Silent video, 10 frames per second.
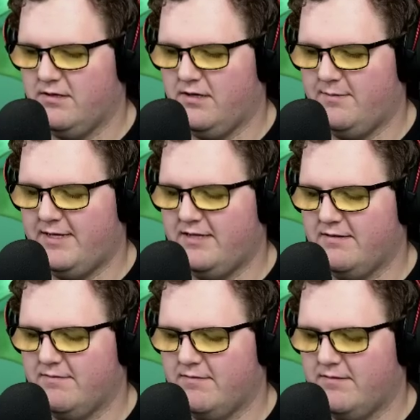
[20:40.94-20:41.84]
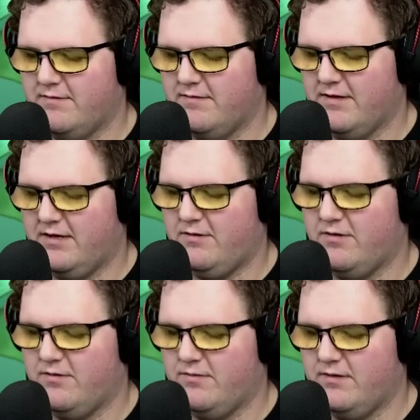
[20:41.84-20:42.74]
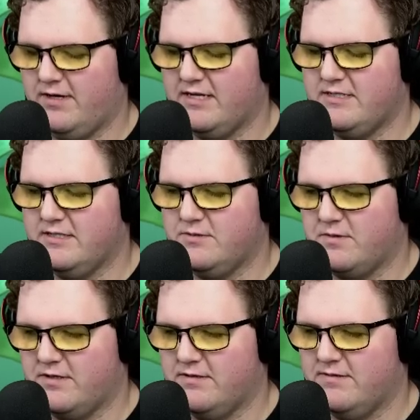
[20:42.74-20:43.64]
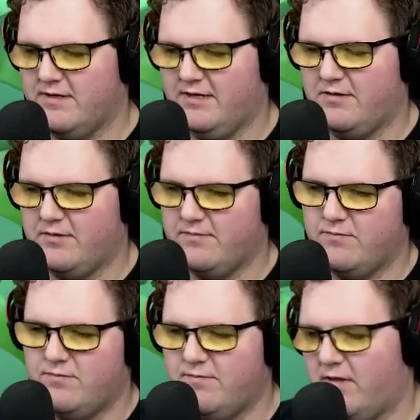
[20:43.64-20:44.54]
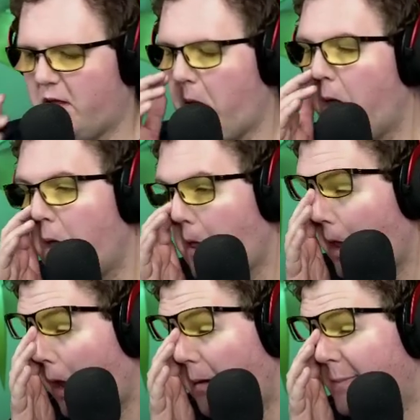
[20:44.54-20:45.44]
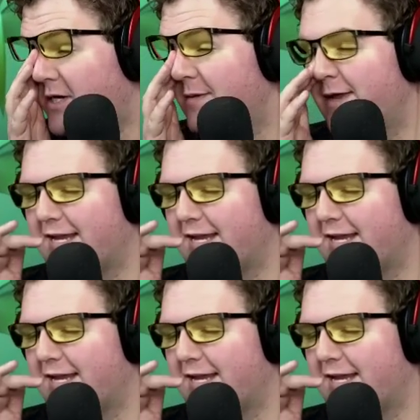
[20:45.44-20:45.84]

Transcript: I mean, I don't know. I guess this one. I don't know. I'm trying to make